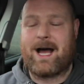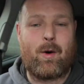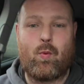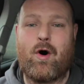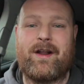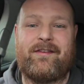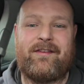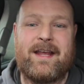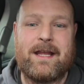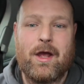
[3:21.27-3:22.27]
I want to
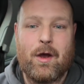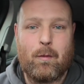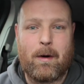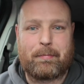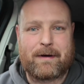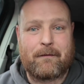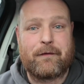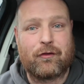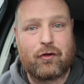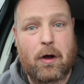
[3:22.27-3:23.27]
see what
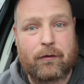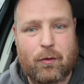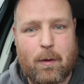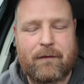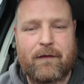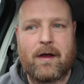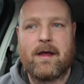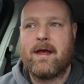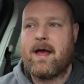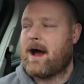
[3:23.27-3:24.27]
Bradford has got to offer.
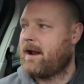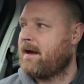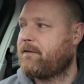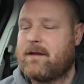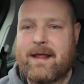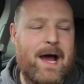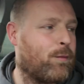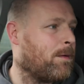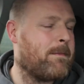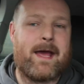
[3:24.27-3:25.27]
And after
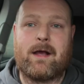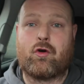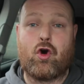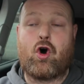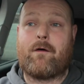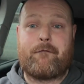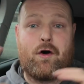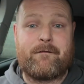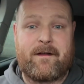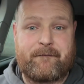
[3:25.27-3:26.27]
that, we may go
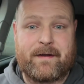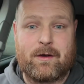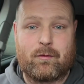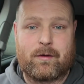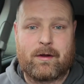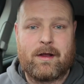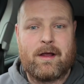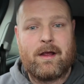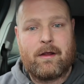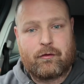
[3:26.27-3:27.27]
further afield.
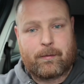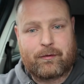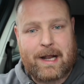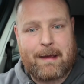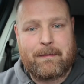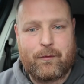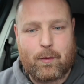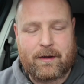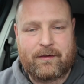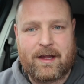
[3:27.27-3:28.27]
Subscribe if you
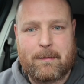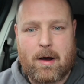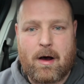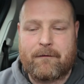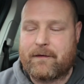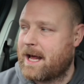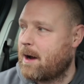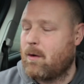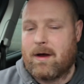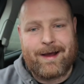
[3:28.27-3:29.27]
want to see more. For
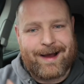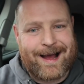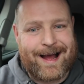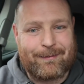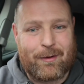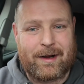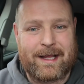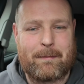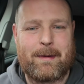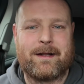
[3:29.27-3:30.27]
now, I'm going to
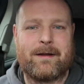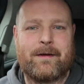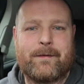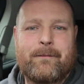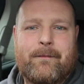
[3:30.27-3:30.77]
get my dinner.